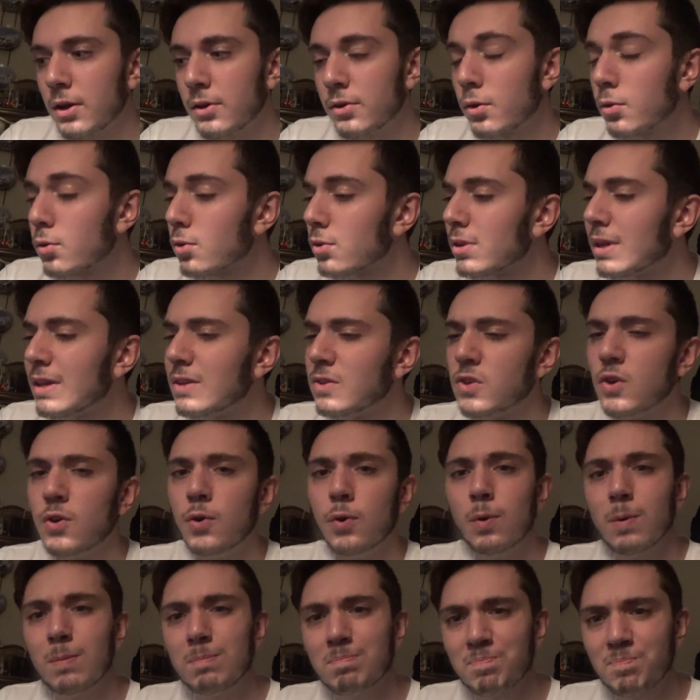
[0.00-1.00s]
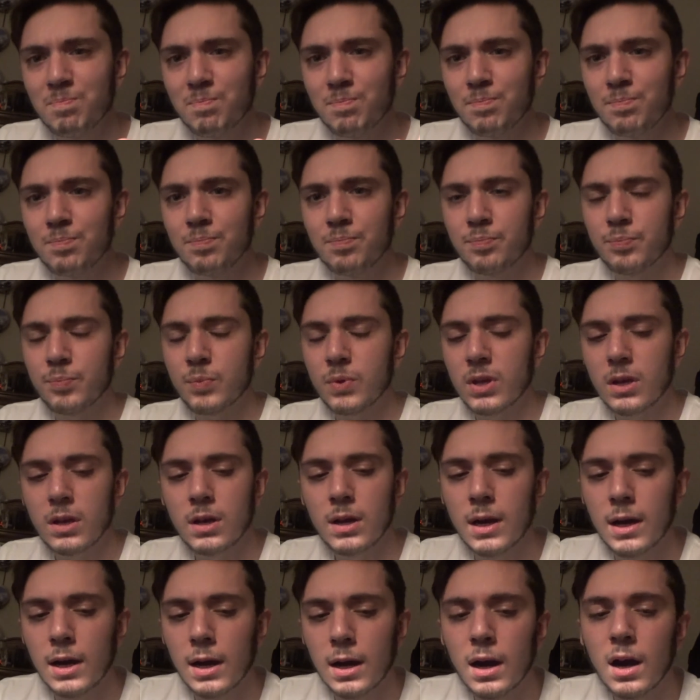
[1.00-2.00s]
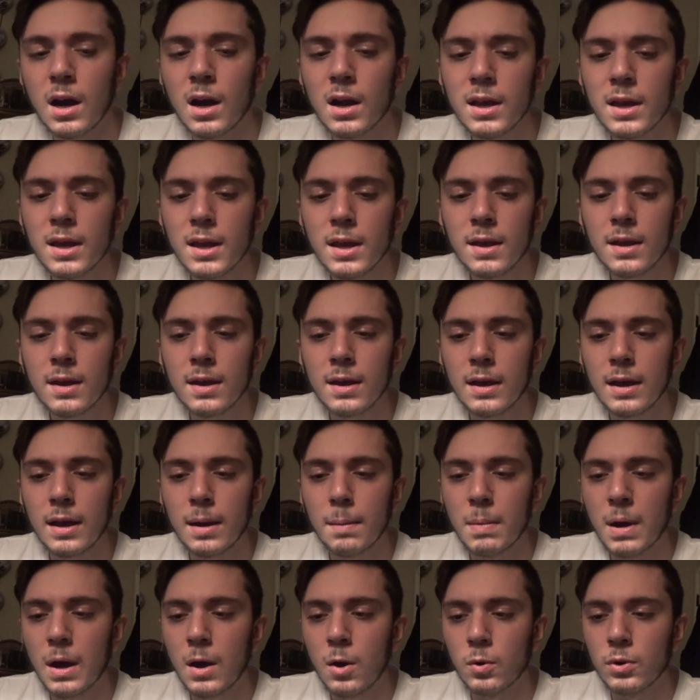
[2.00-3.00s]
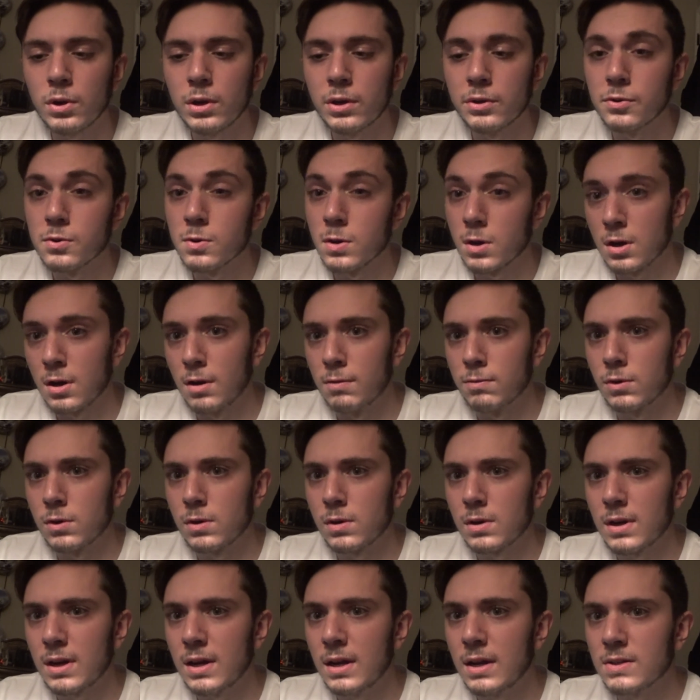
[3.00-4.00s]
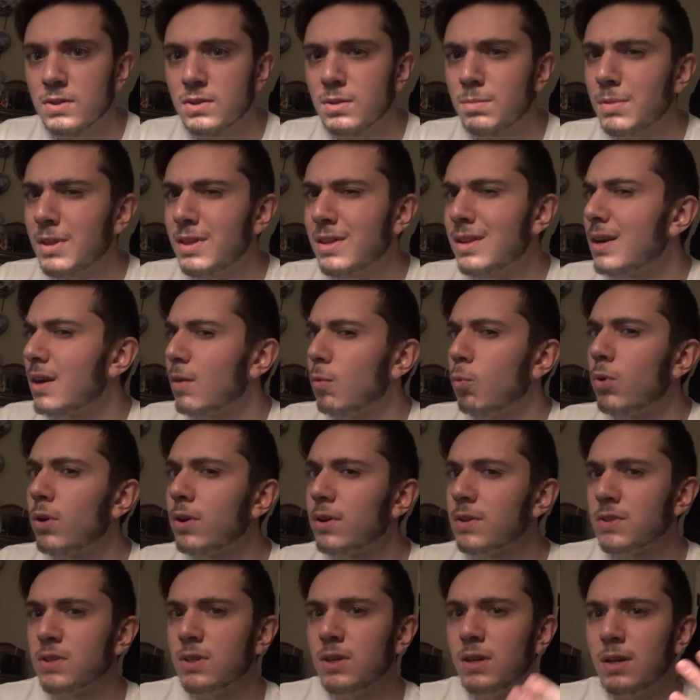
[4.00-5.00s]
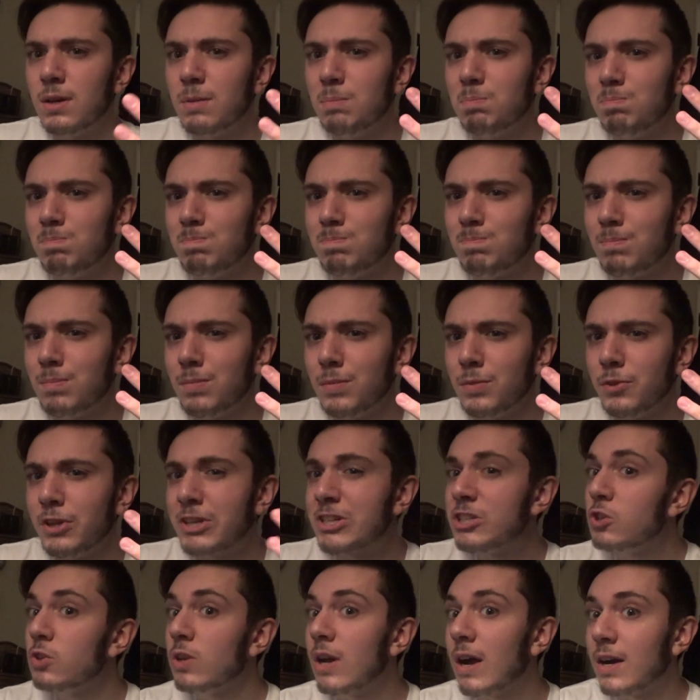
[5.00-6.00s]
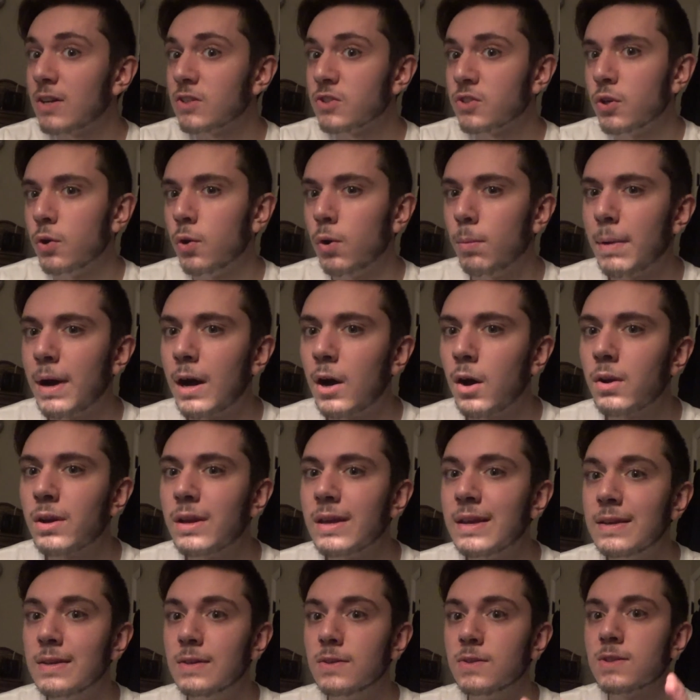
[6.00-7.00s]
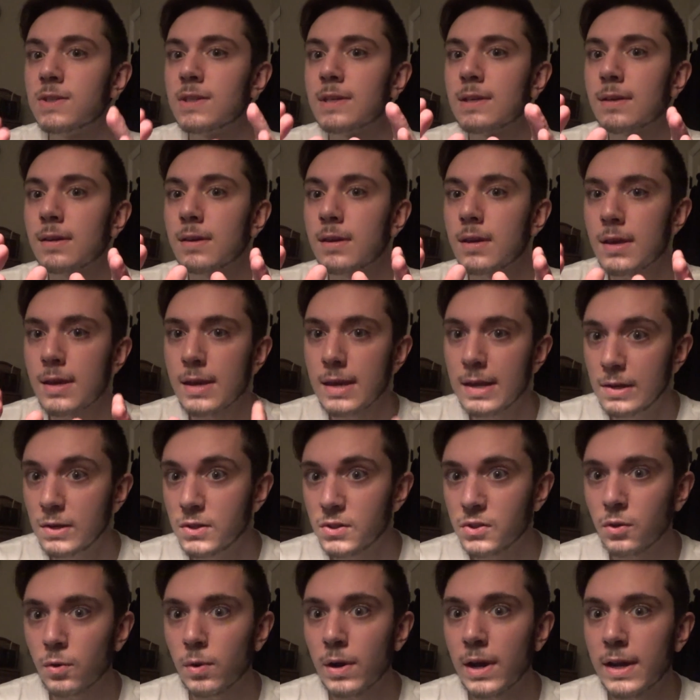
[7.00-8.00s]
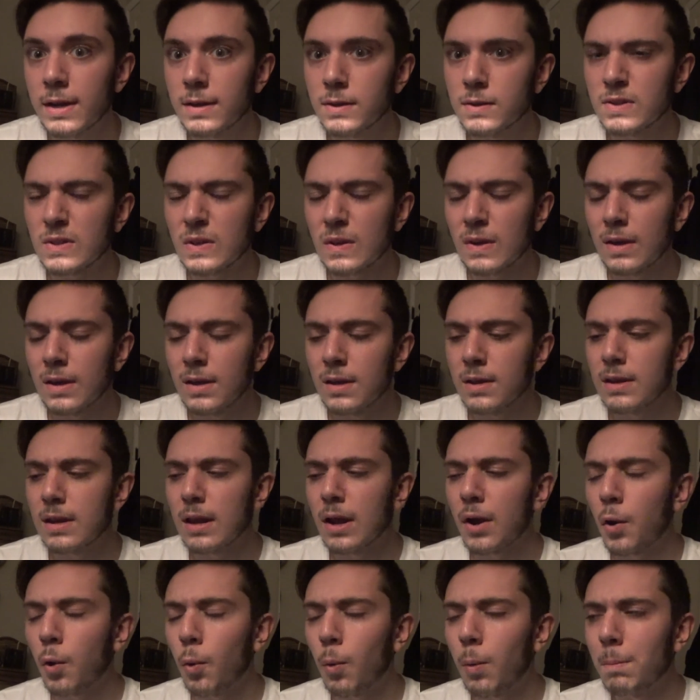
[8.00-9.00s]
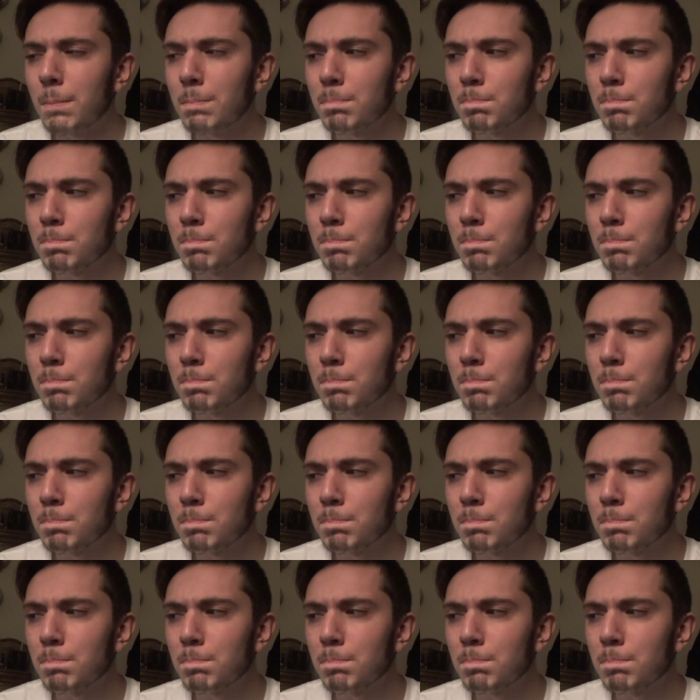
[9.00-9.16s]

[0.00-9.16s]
Another thing, too, uh, about Undercover. Uh, something that I wanted to let you guys know about is Easter eggs. Now,